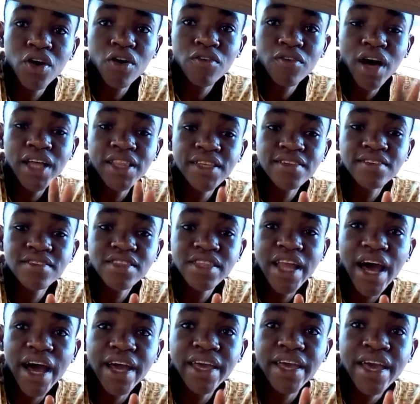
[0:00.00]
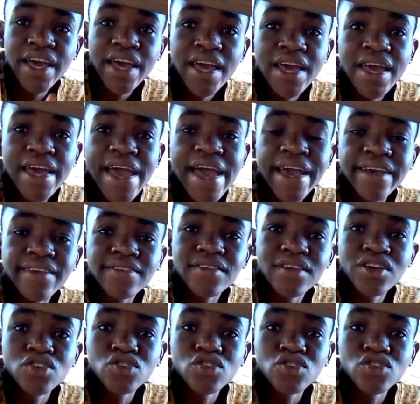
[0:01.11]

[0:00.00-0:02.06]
cover this 9 eggs.